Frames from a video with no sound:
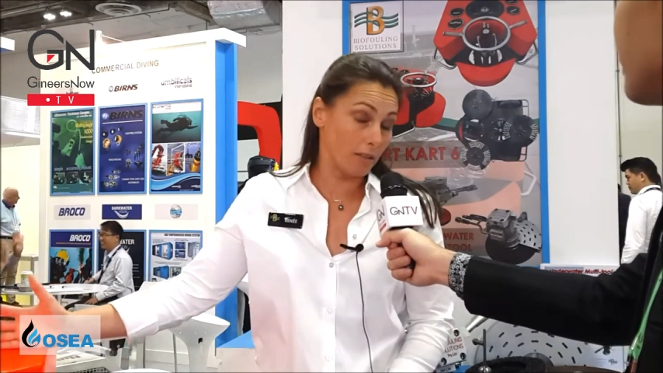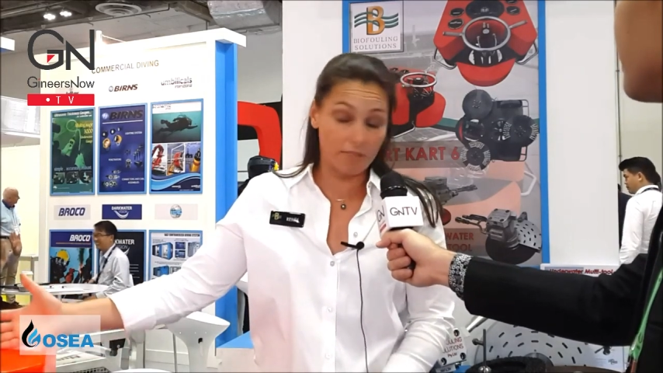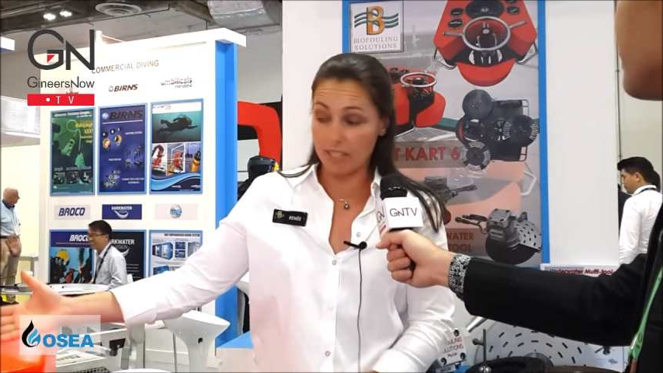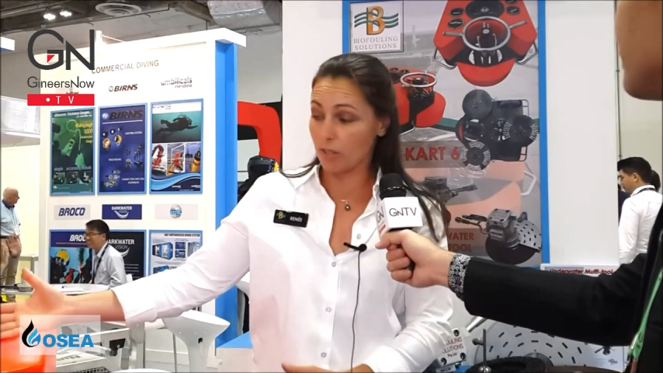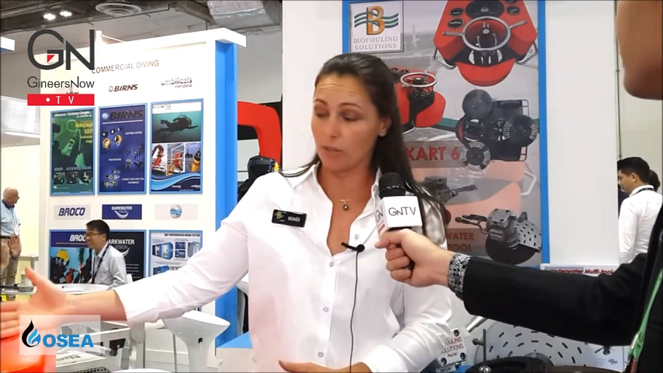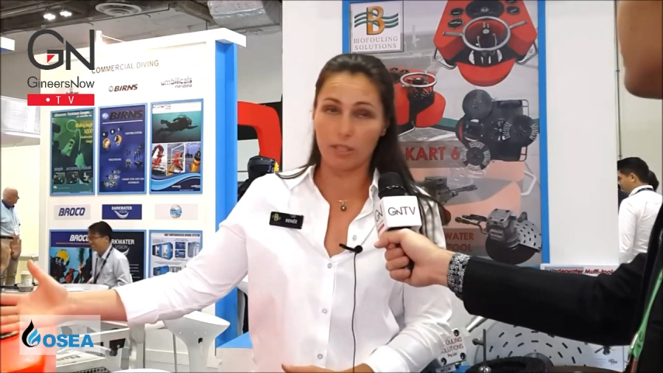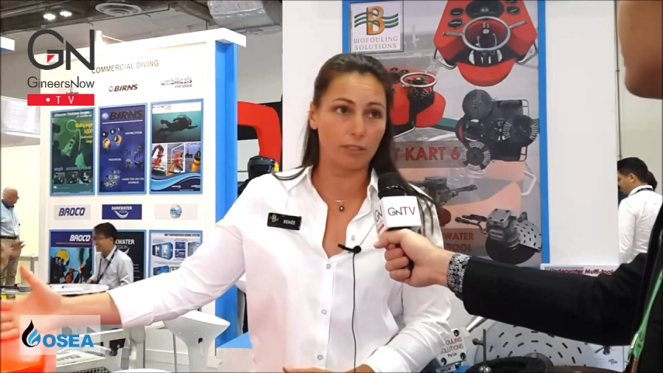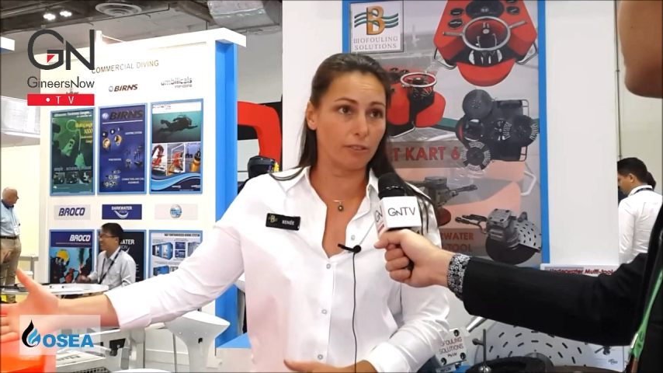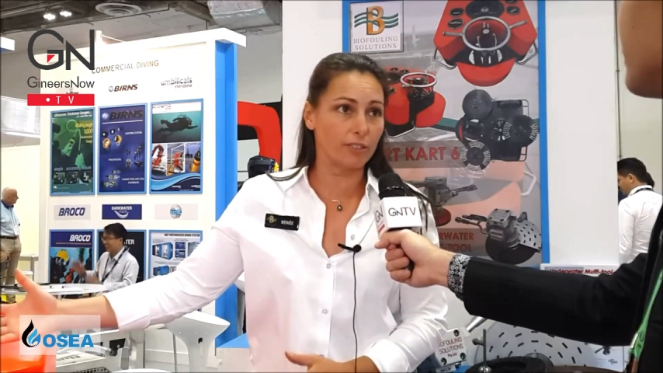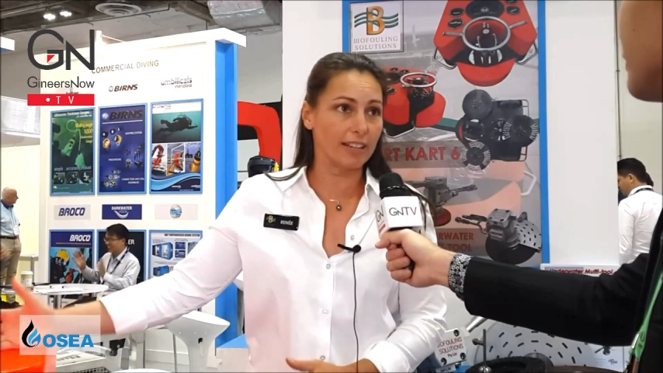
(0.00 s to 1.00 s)
these sorts
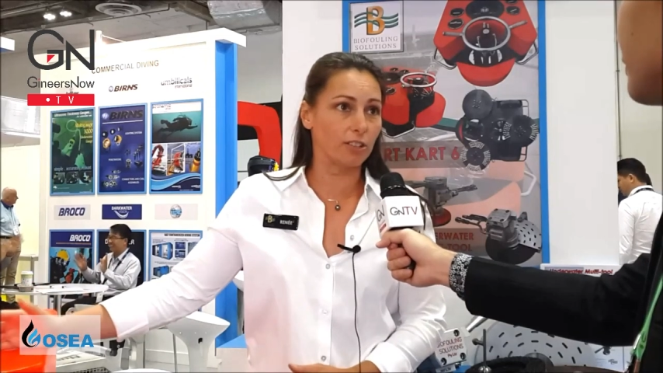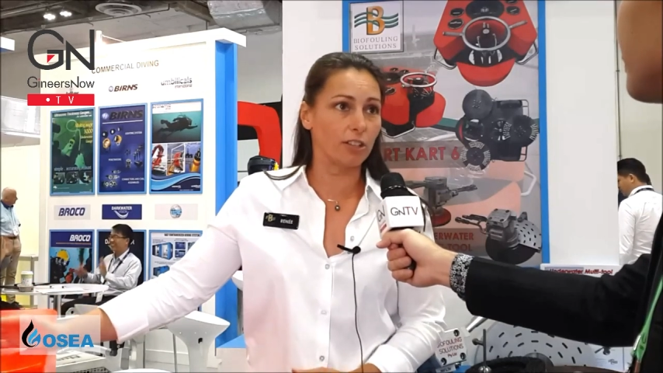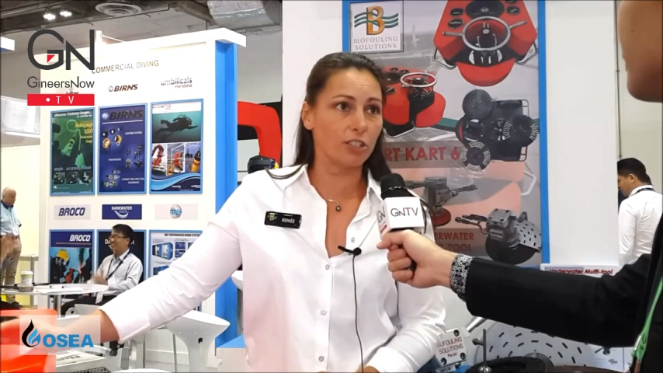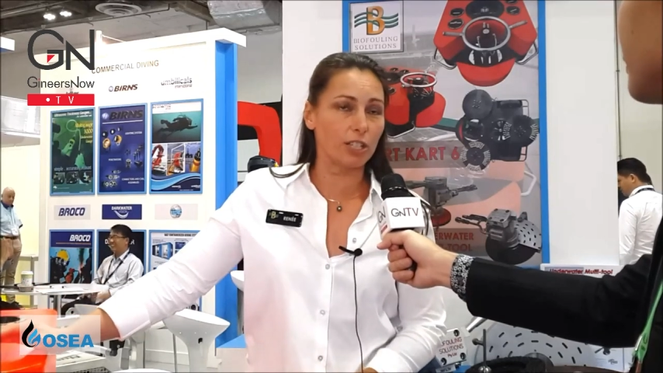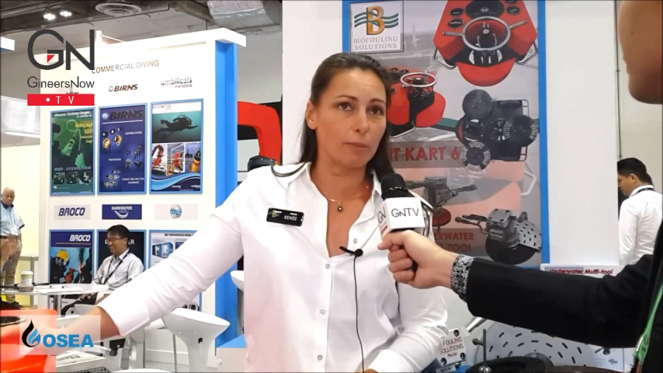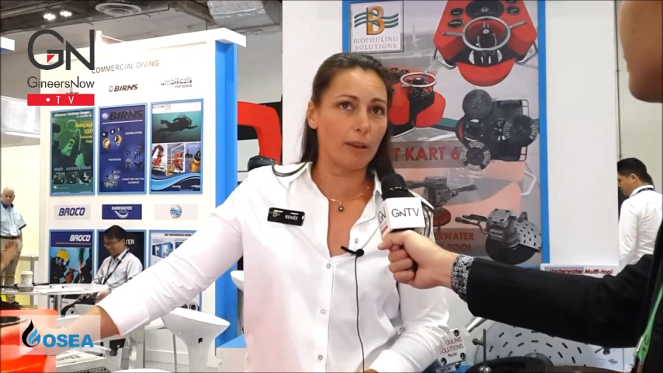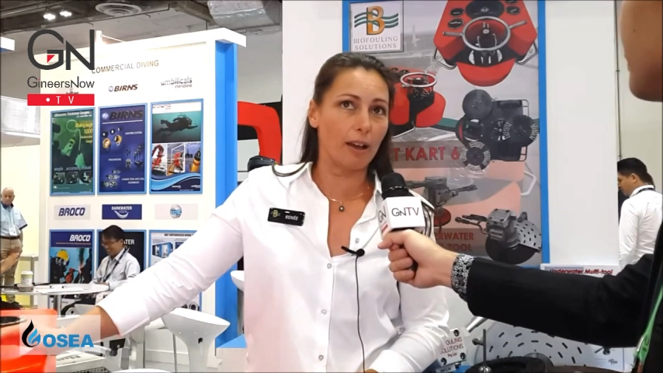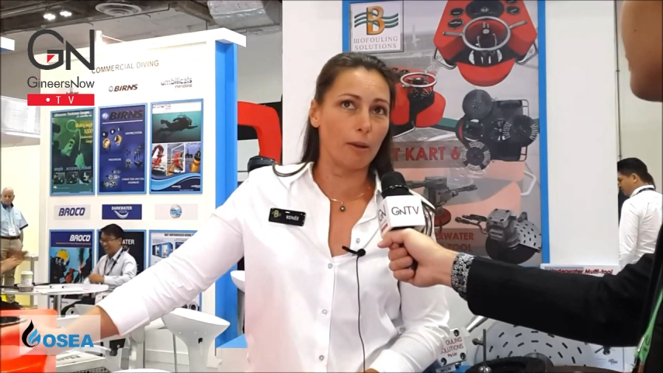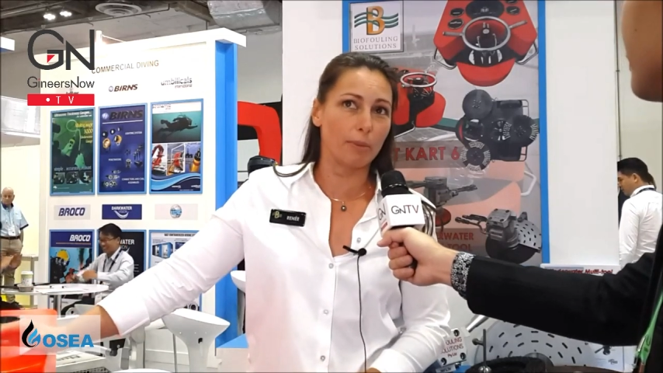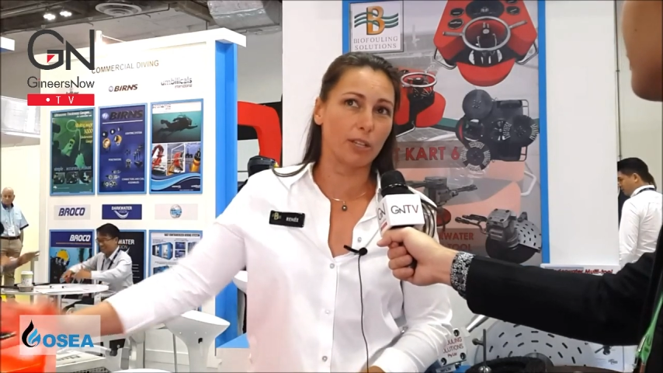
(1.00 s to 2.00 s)
of technology
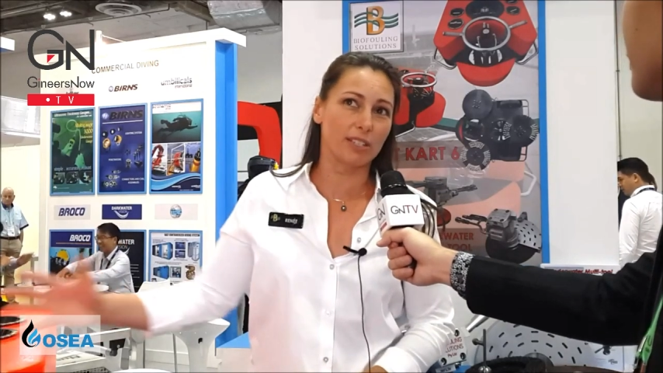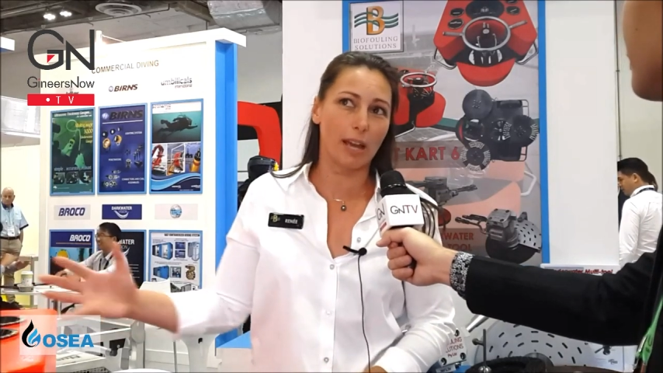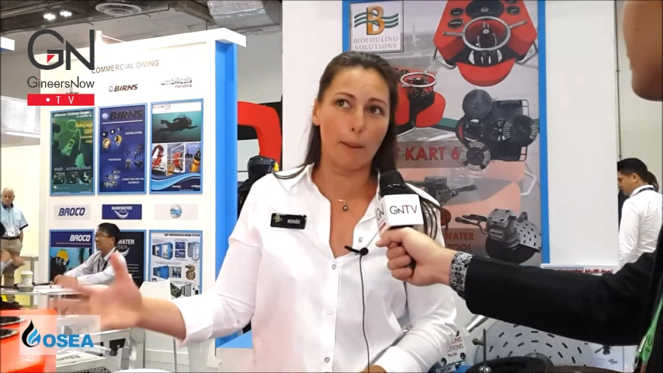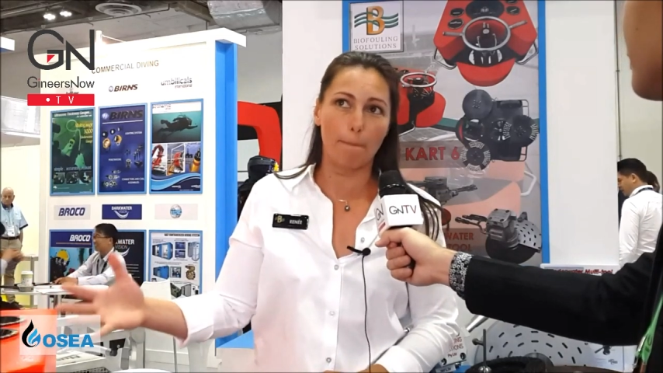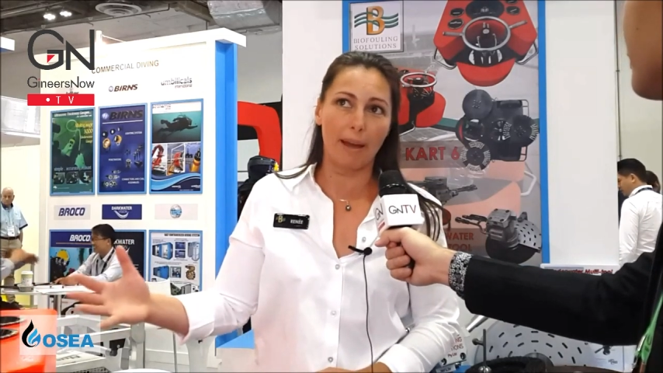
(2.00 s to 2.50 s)
because our